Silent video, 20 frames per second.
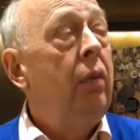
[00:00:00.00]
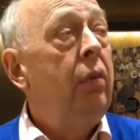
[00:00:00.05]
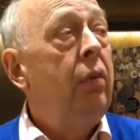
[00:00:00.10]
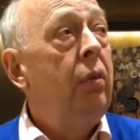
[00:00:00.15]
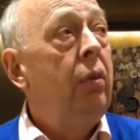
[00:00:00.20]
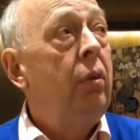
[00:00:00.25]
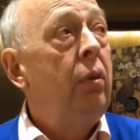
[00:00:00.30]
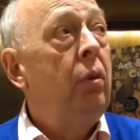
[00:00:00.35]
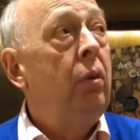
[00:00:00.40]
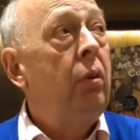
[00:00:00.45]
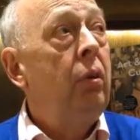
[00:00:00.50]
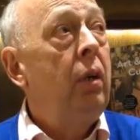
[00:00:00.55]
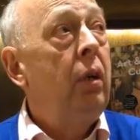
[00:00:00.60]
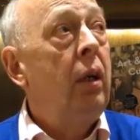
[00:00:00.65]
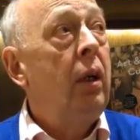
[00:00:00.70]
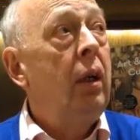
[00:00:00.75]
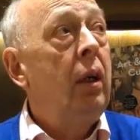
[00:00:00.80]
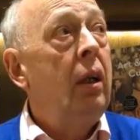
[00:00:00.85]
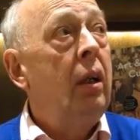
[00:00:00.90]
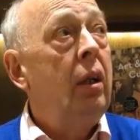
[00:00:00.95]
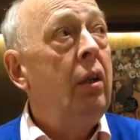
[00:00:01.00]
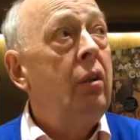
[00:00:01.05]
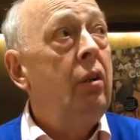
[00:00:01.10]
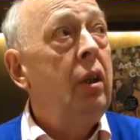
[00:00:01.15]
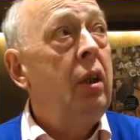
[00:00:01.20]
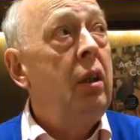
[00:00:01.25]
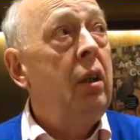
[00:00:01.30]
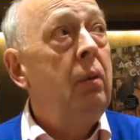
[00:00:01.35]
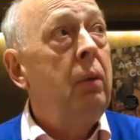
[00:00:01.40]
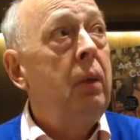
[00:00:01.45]
for
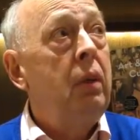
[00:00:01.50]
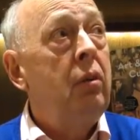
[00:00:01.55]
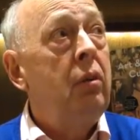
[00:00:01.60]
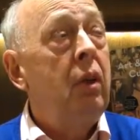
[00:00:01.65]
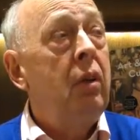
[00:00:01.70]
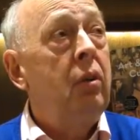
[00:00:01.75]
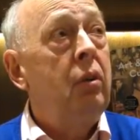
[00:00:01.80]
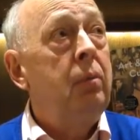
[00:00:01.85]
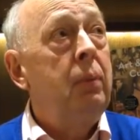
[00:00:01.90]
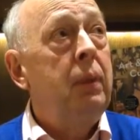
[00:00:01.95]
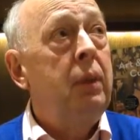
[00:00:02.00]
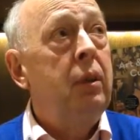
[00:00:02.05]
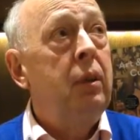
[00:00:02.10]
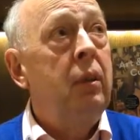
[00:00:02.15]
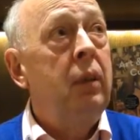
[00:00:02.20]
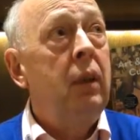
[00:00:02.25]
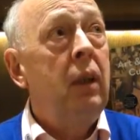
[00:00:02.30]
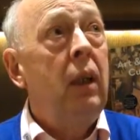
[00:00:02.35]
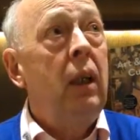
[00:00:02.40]
continuing transmission.